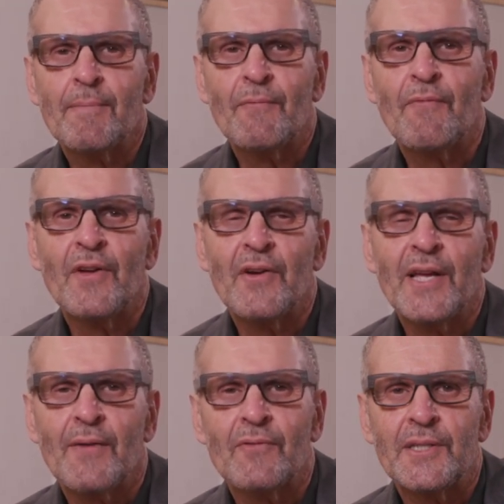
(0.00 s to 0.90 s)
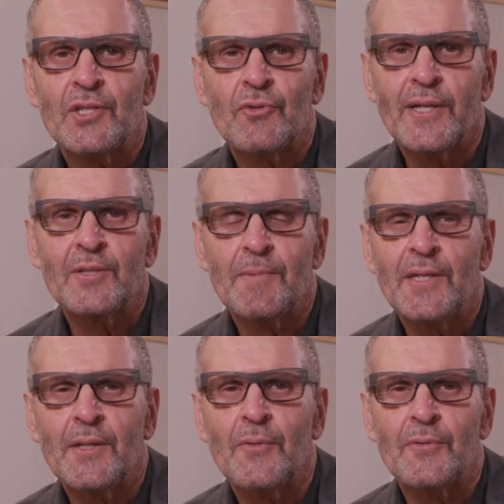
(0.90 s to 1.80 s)
but very heavily
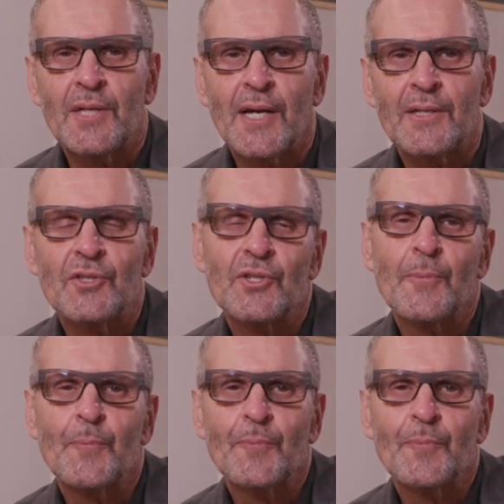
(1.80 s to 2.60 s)
transmitted through touch.